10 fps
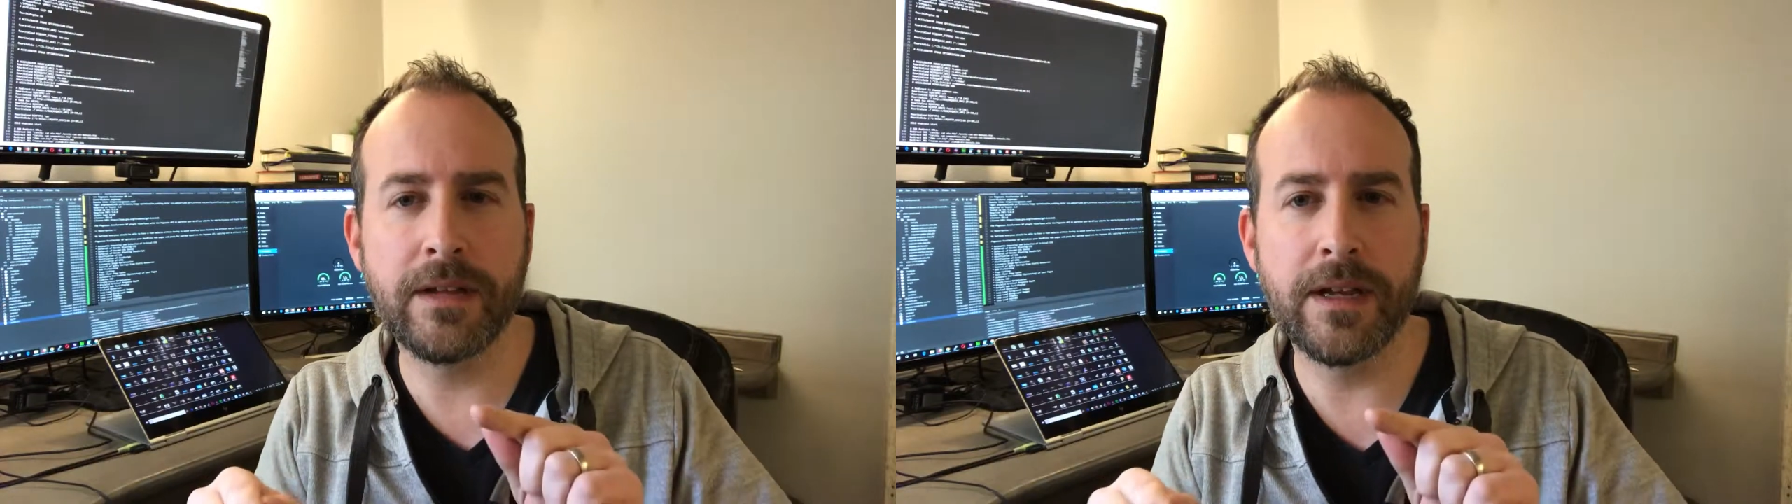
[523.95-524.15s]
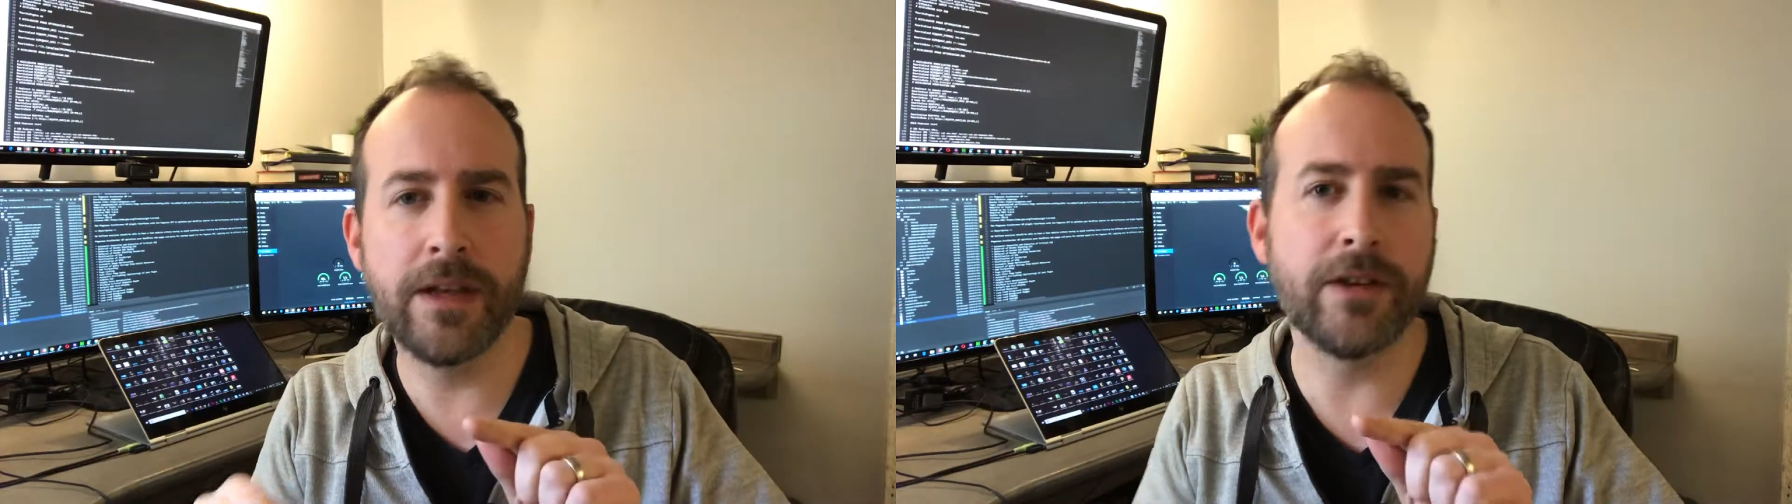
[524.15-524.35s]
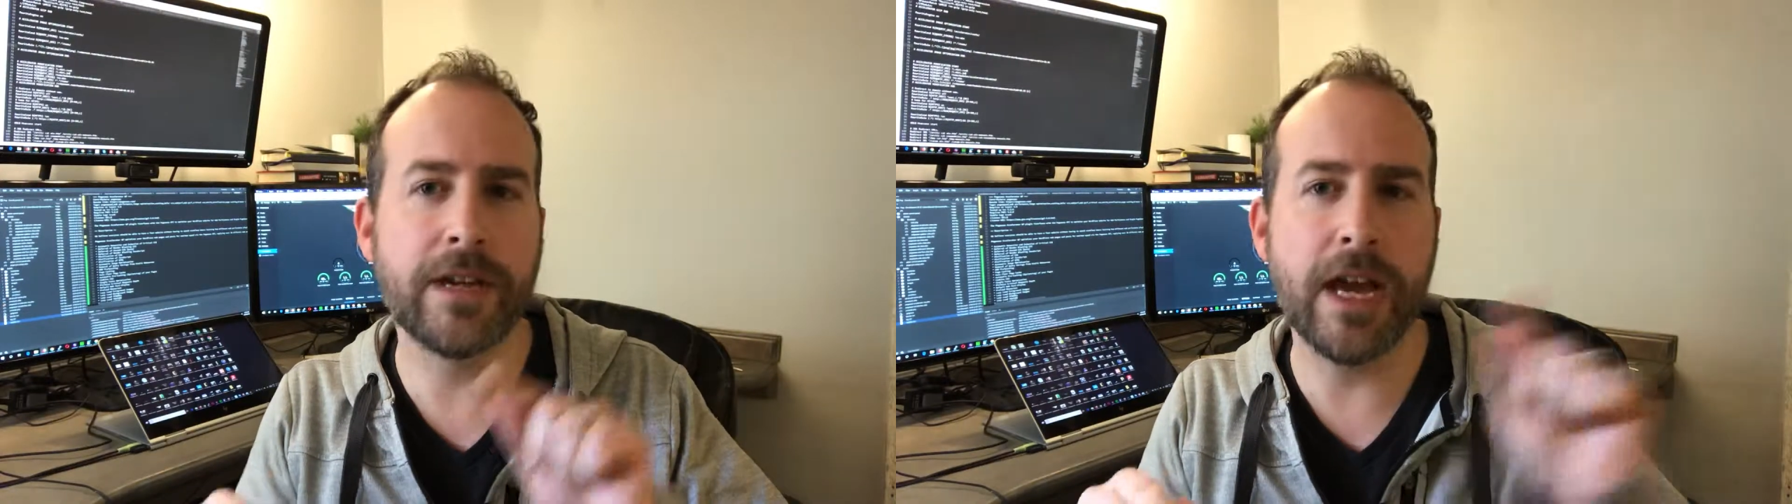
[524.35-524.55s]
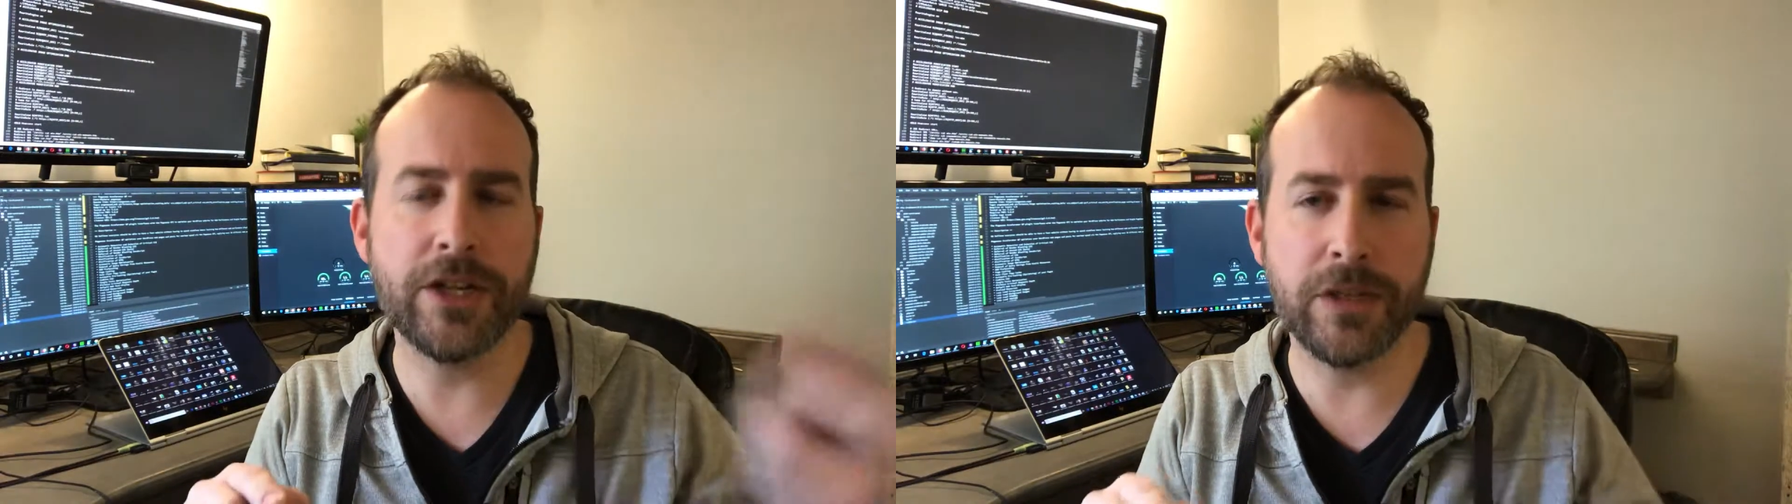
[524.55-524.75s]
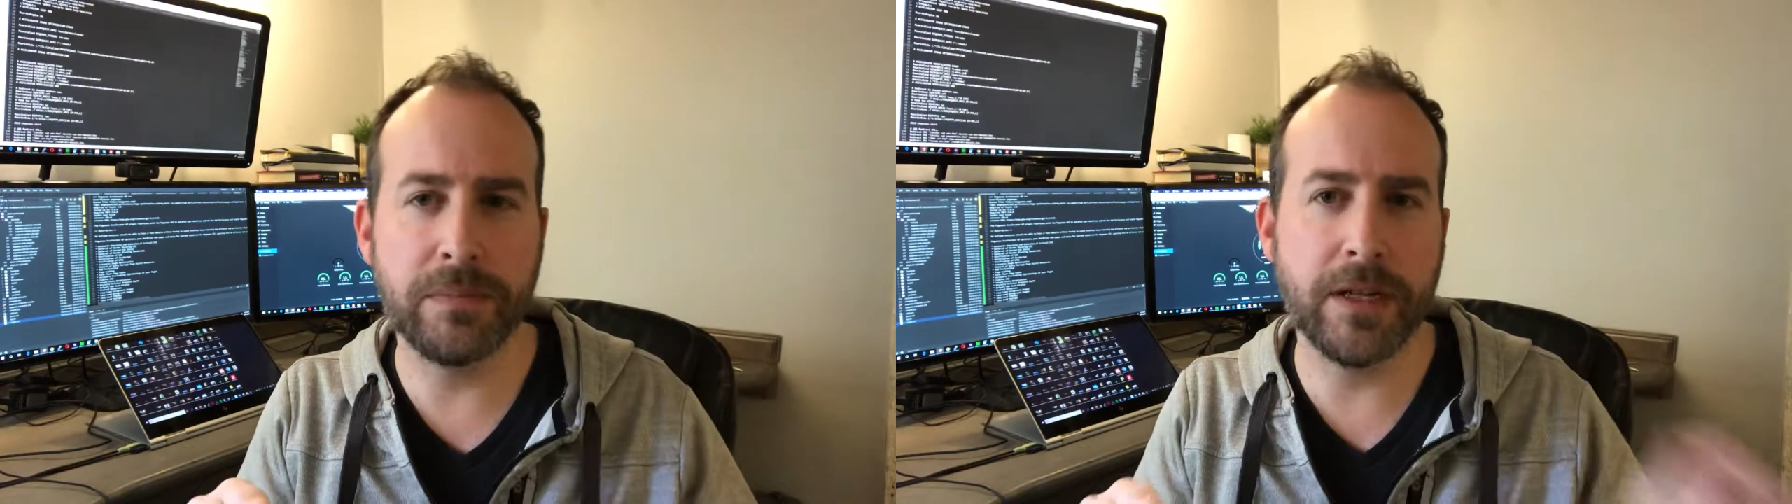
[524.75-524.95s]
another
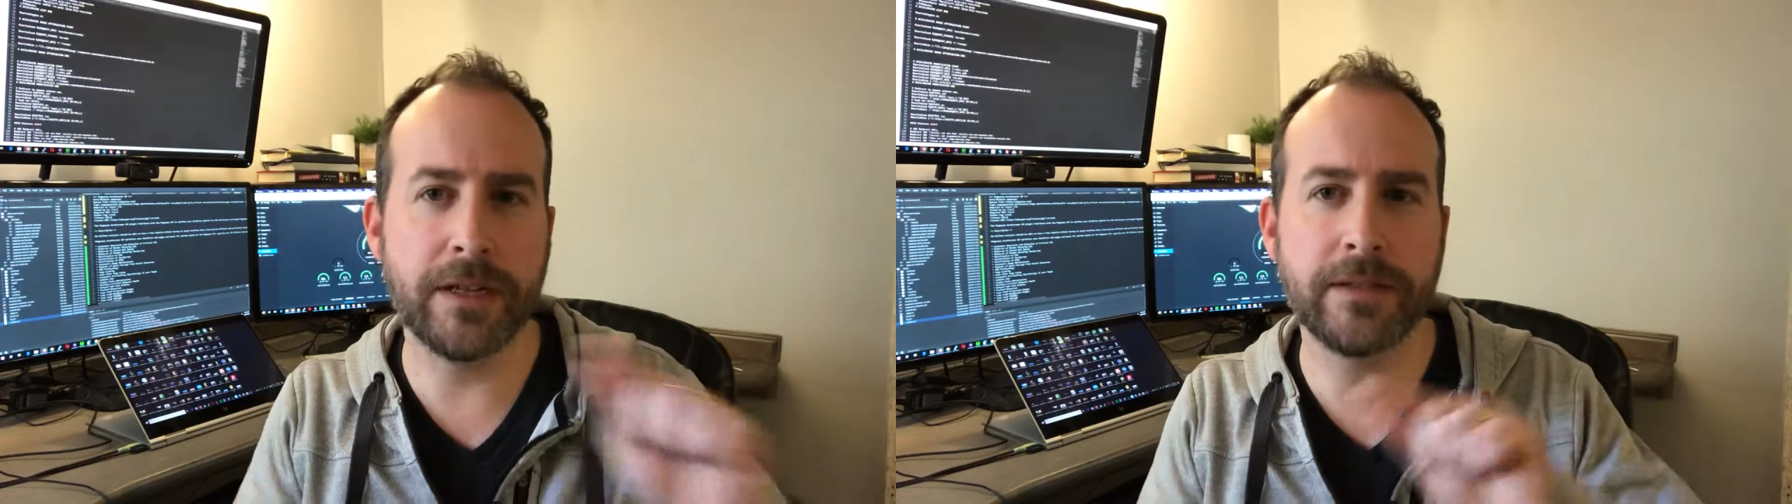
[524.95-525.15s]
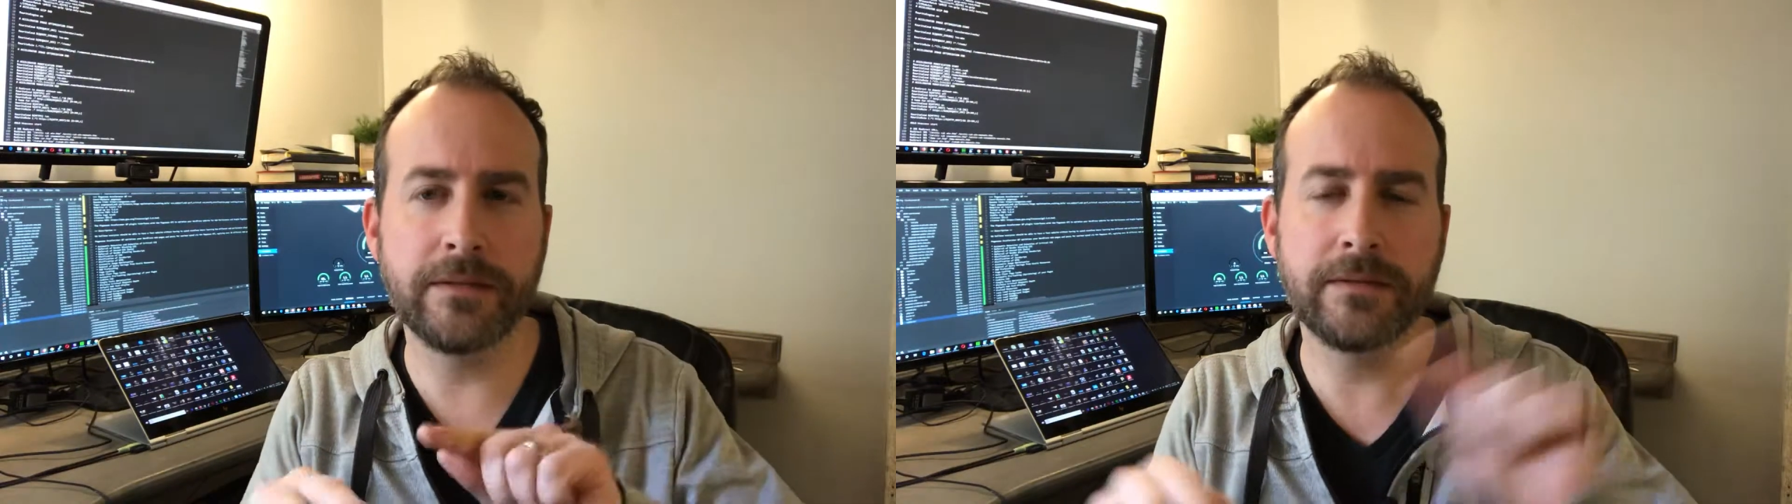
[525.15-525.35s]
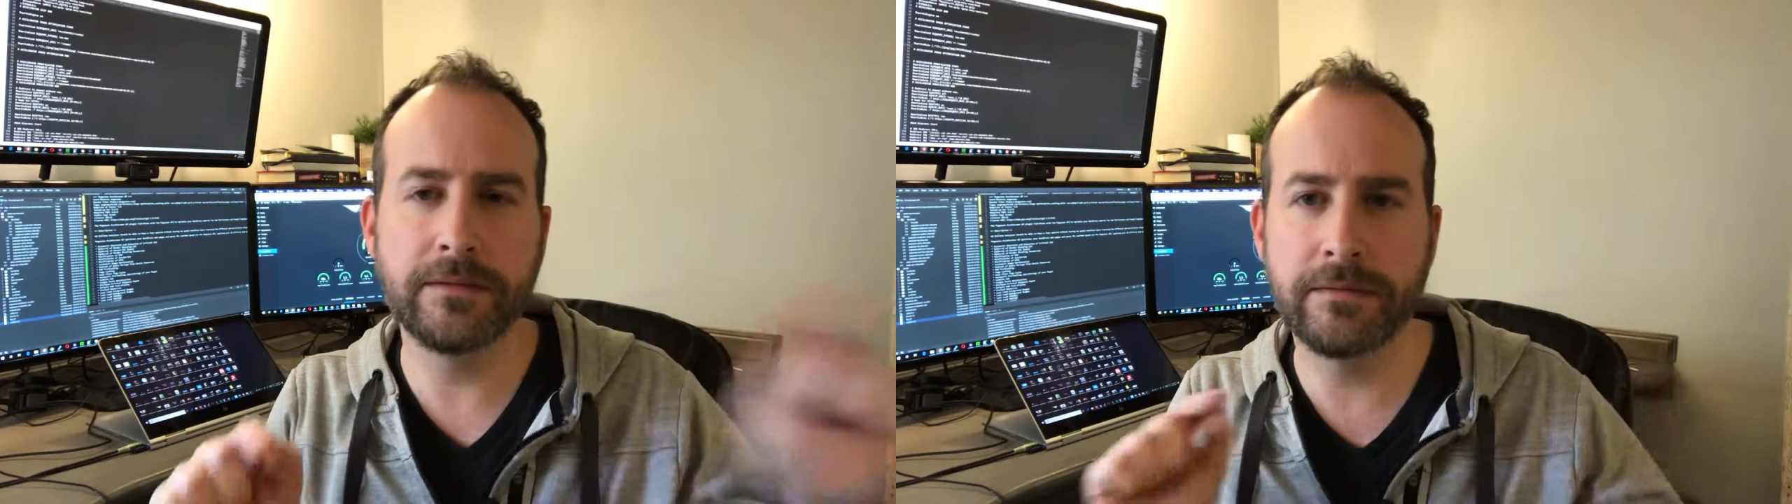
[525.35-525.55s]
caching plugin